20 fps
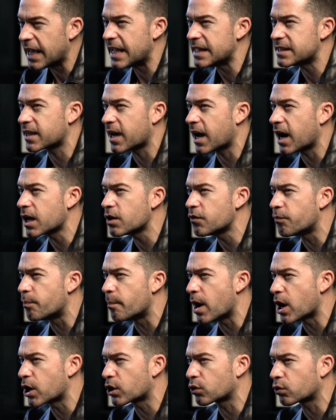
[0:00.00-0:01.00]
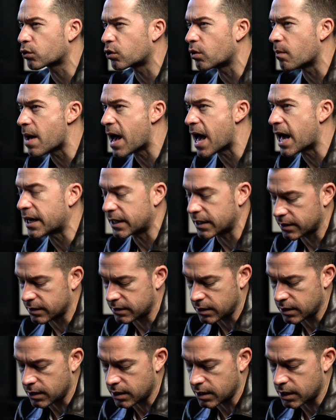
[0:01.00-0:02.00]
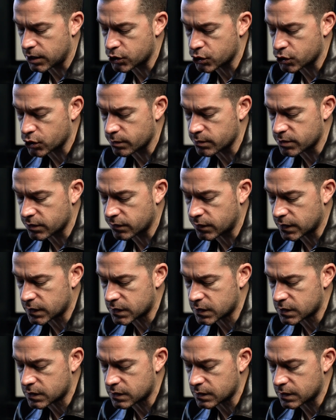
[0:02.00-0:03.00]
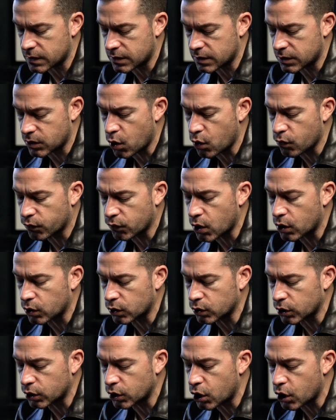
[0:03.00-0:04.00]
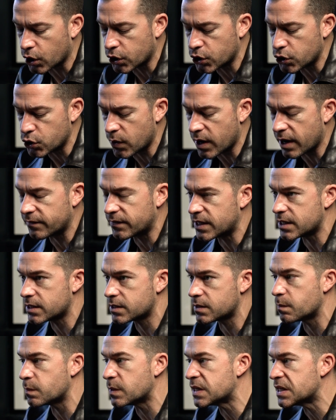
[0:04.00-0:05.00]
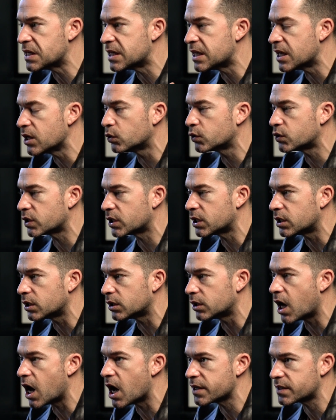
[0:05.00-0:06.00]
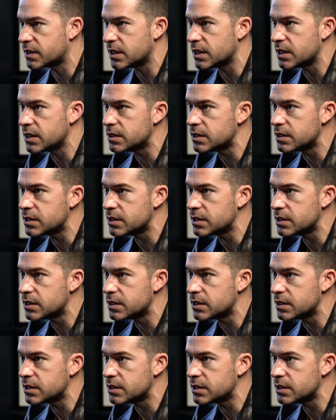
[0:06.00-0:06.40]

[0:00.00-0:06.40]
It's kind of monochromatic in terms of its overall look. You have this gilt glossy